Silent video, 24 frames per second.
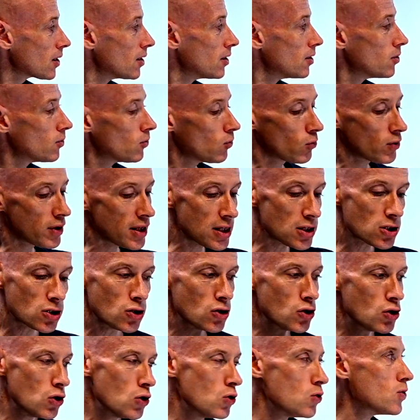well, this
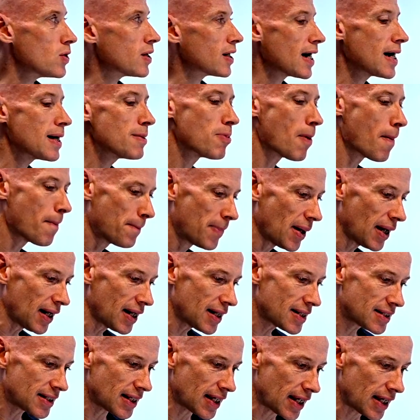new
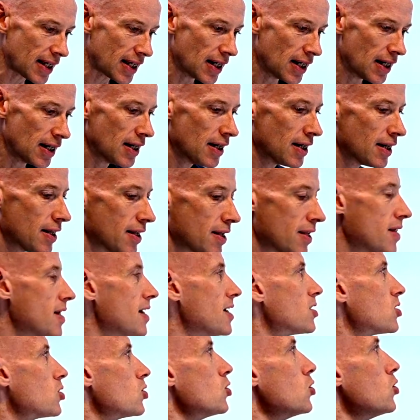capability,
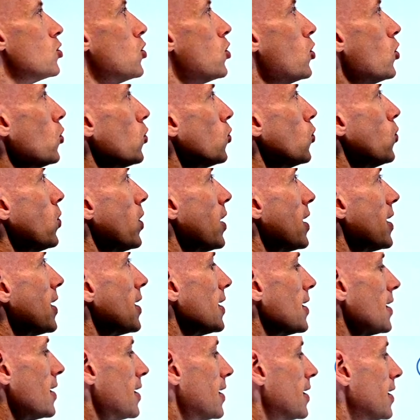this new
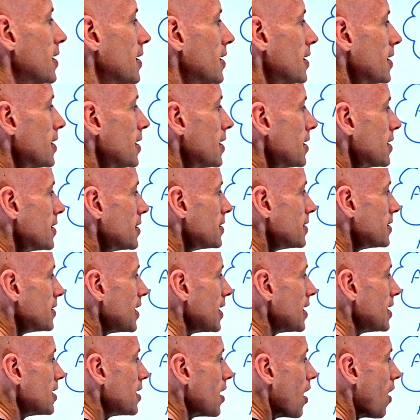
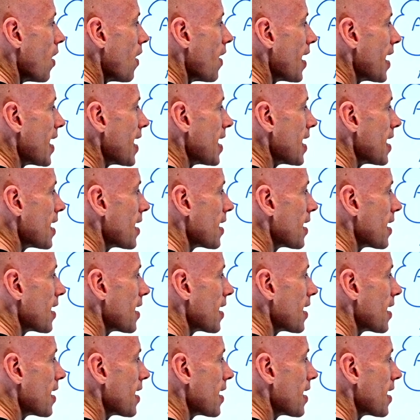deny